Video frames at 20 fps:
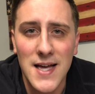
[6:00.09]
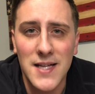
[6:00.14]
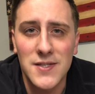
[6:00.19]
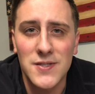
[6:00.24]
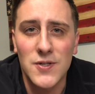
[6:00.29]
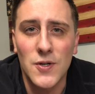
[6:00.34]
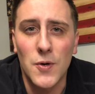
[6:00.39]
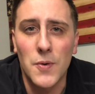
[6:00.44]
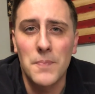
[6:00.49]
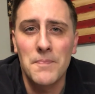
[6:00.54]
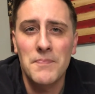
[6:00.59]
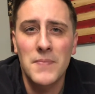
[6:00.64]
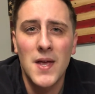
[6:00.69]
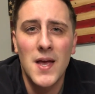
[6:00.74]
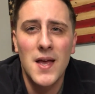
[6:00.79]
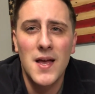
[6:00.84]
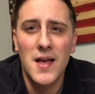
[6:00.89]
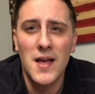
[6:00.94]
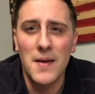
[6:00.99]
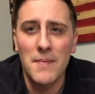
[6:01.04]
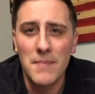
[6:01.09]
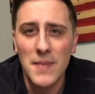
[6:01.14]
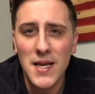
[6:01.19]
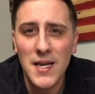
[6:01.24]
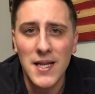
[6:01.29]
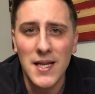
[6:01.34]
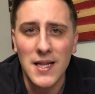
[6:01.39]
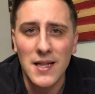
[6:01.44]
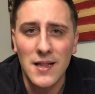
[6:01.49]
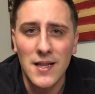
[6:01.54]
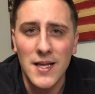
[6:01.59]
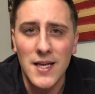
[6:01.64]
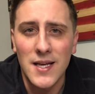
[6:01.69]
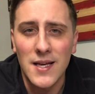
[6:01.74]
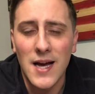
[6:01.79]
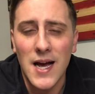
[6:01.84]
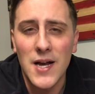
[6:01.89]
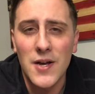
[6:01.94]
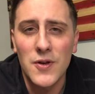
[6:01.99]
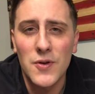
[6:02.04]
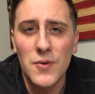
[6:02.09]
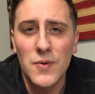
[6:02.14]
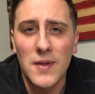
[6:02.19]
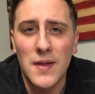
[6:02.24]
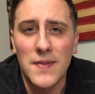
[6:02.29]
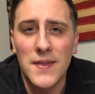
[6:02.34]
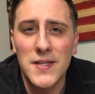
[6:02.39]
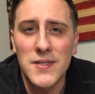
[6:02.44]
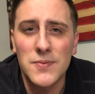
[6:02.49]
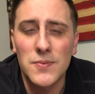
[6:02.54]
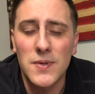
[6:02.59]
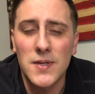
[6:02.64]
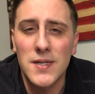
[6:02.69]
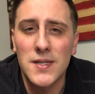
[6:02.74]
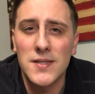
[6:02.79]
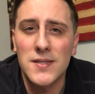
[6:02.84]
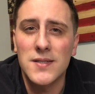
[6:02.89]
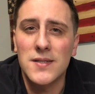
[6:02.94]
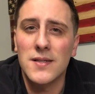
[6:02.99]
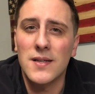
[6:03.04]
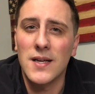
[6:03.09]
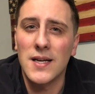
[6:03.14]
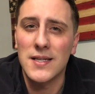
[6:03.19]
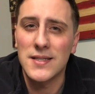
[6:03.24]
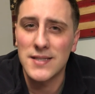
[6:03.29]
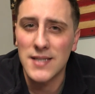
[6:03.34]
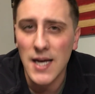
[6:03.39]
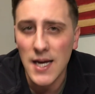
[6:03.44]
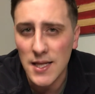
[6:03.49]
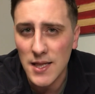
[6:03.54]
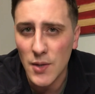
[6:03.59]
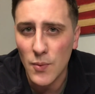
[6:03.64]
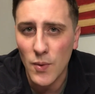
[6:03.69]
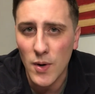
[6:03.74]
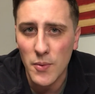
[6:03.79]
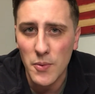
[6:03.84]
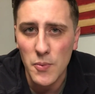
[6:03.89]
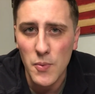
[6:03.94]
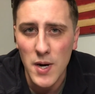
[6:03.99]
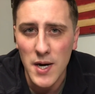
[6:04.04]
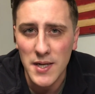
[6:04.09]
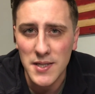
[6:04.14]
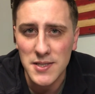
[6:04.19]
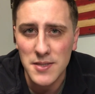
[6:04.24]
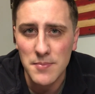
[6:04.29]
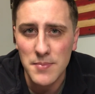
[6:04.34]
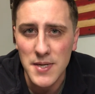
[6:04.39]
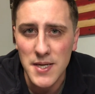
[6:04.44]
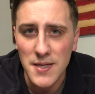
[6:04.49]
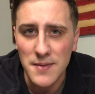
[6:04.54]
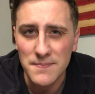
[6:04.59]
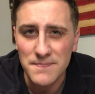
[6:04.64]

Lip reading: So immediately I knew that this was exactly where we wanted to be.